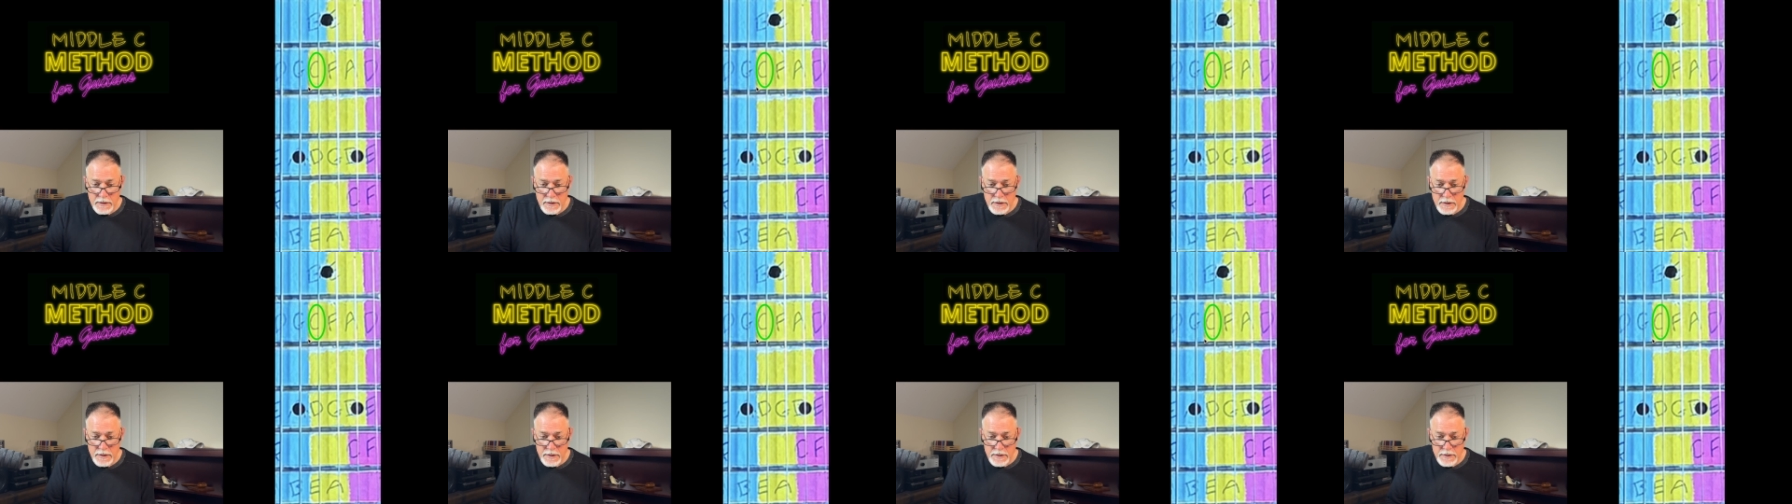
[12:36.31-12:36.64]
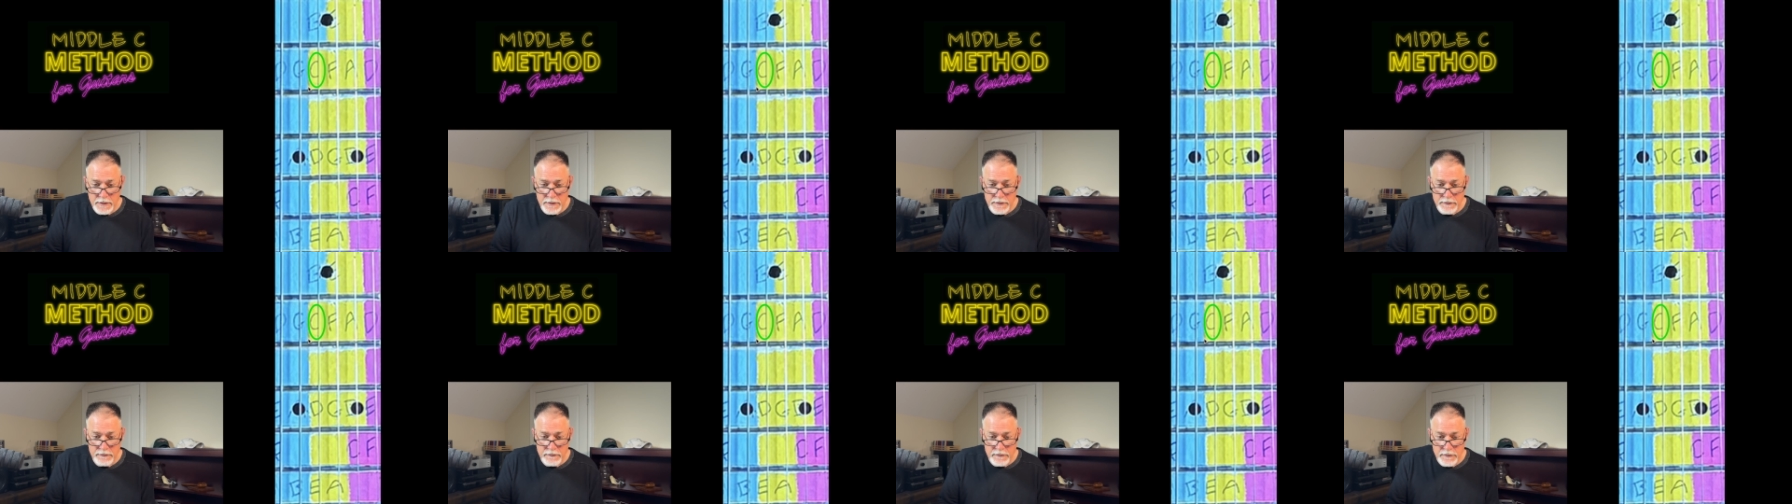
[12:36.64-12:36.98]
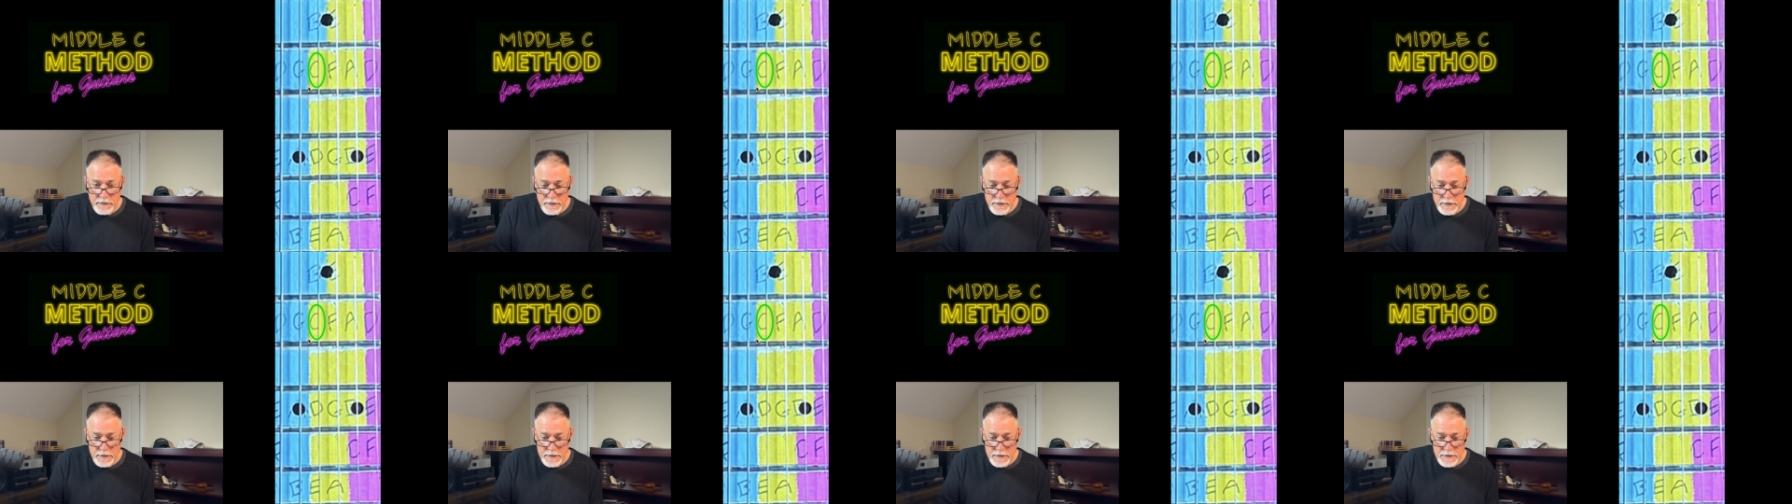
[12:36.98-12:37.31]
of
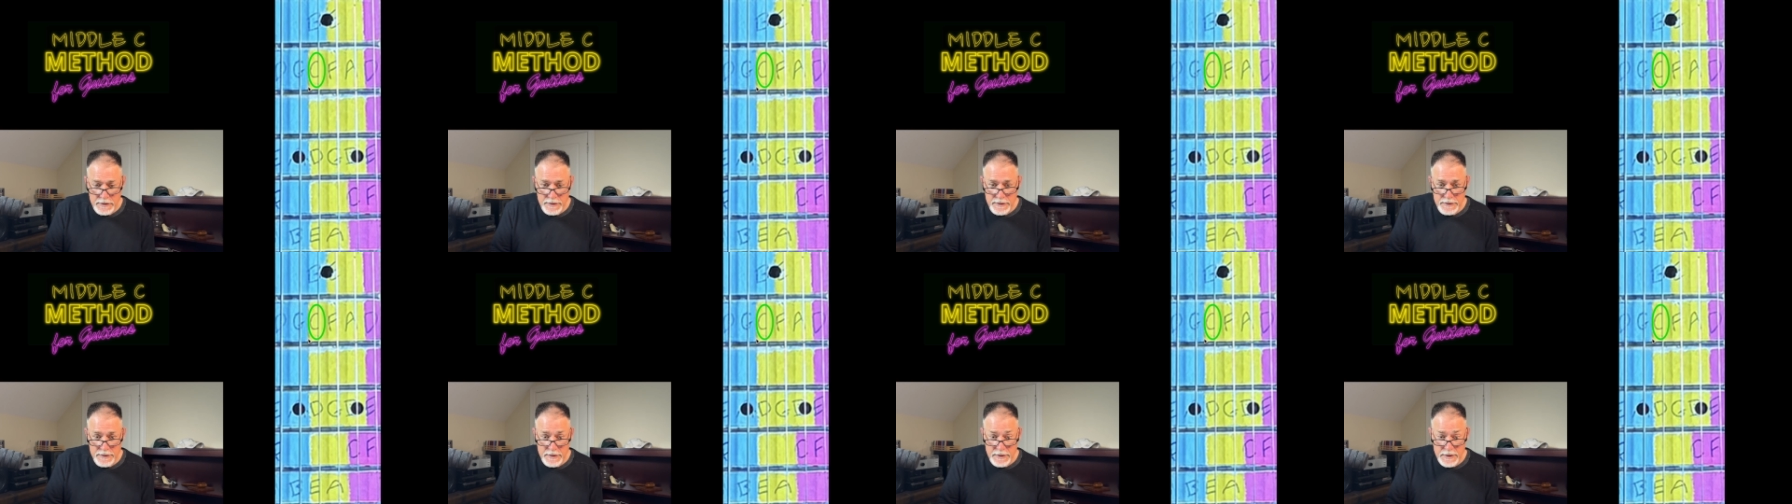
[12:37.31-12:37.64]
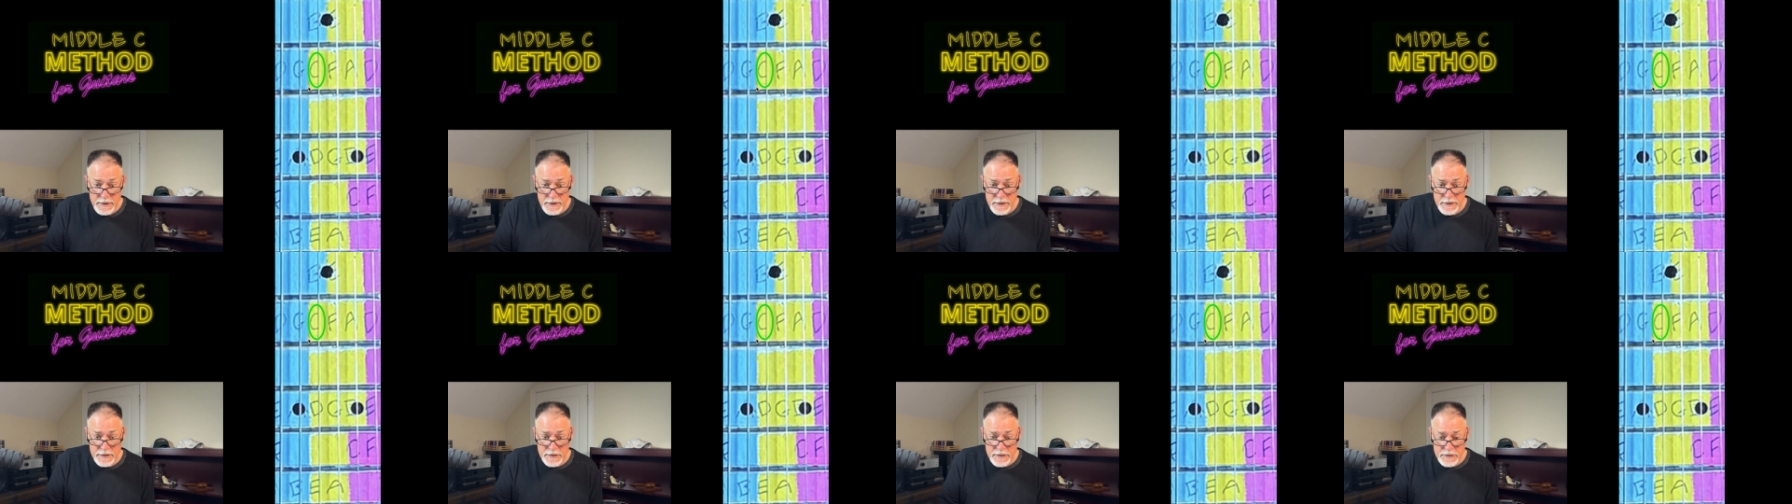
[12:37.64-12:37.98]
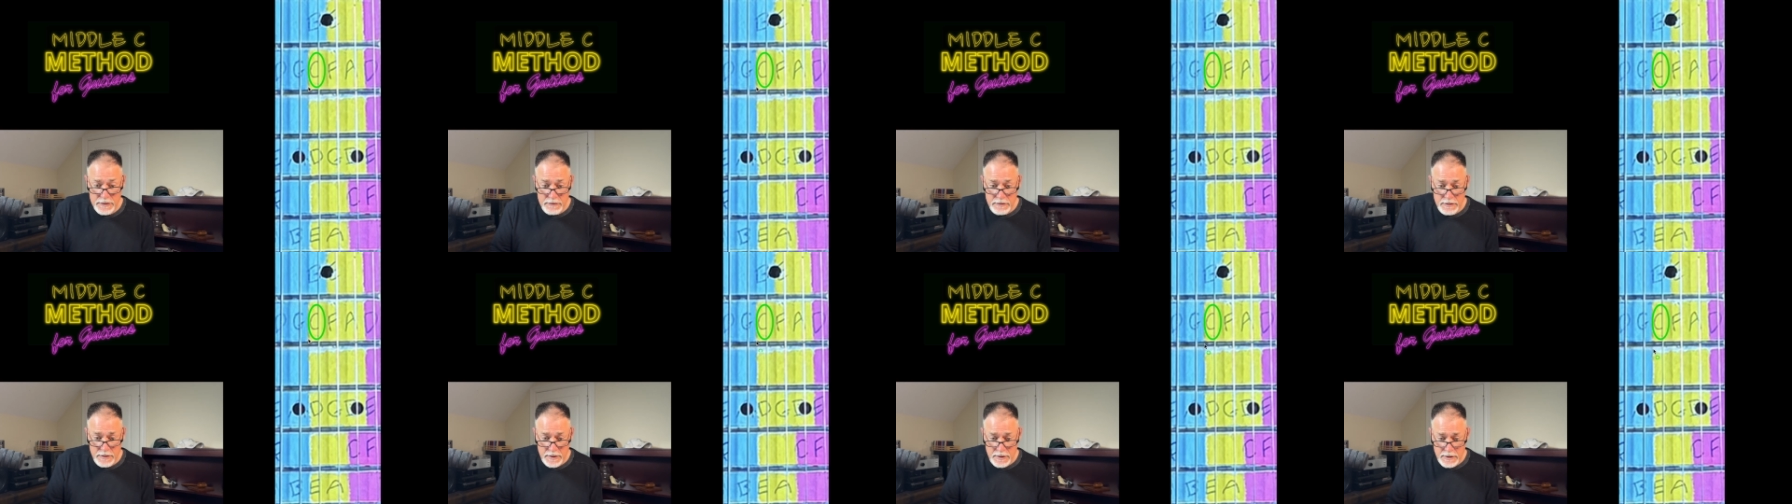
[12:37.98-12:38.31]
the D
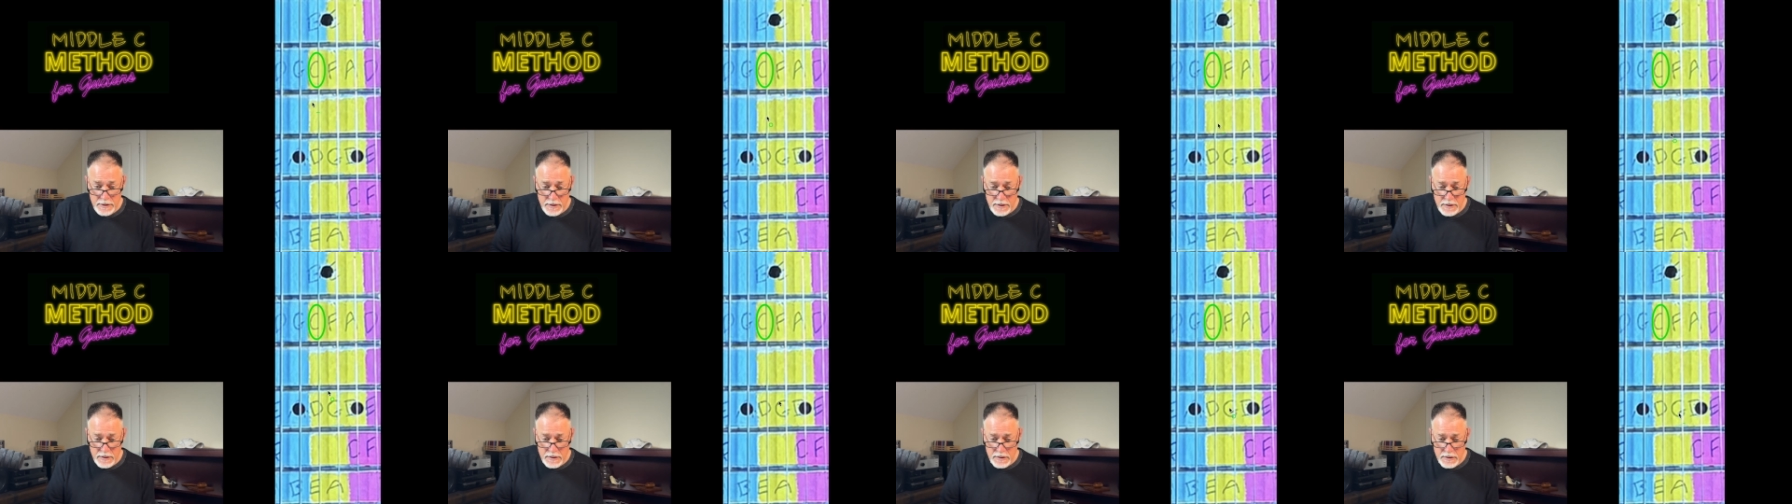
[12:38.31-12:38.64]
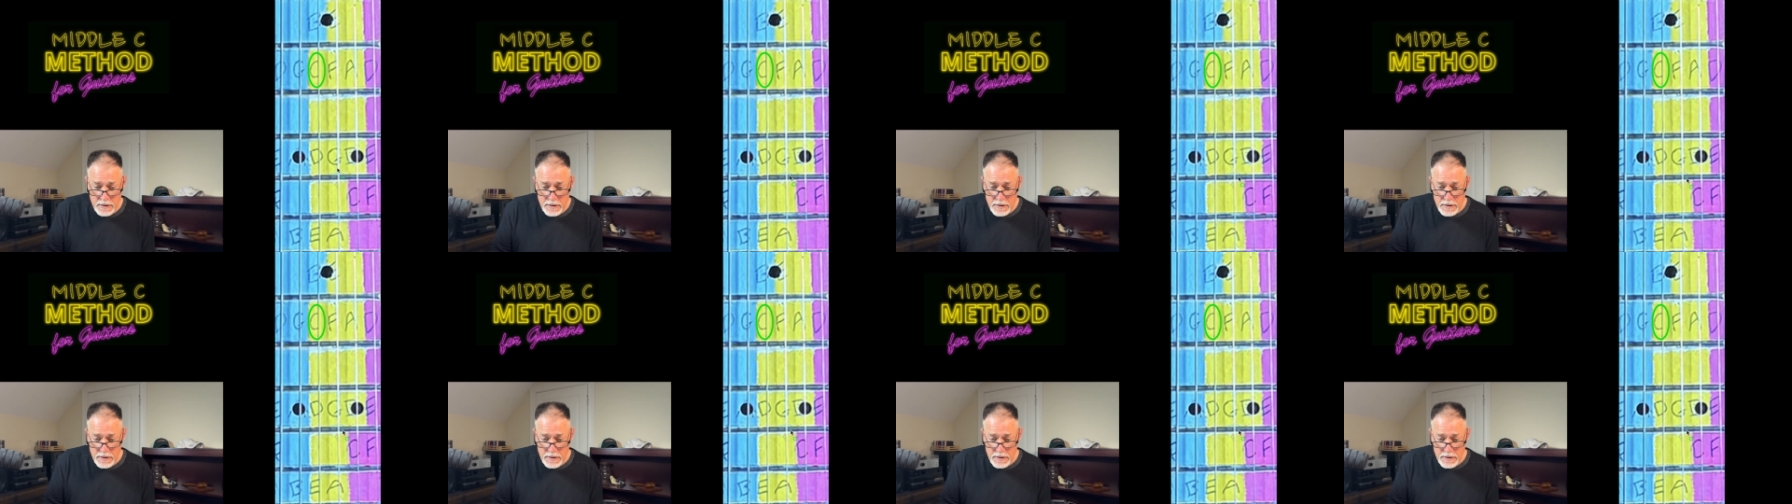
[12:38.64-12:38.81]
string,